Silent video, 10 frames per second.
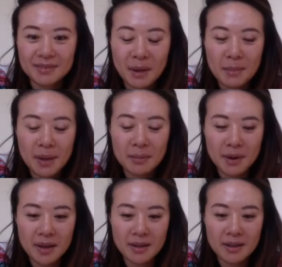Make
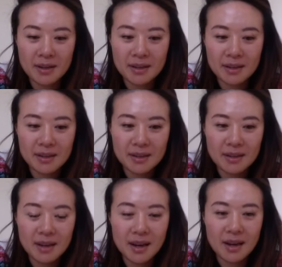bread.
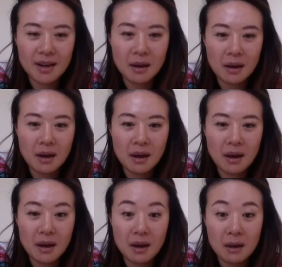
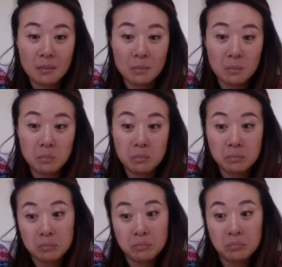Uh,
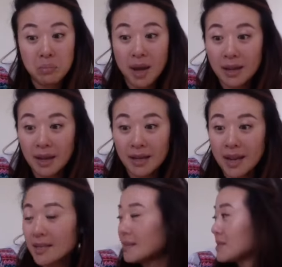I
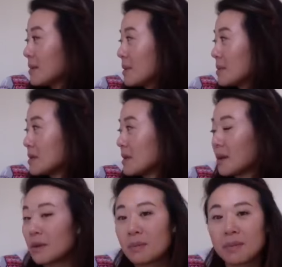guess if somebody was doing it
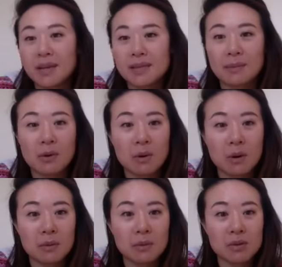with me because I'm a
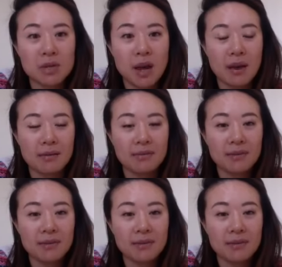horrible chef.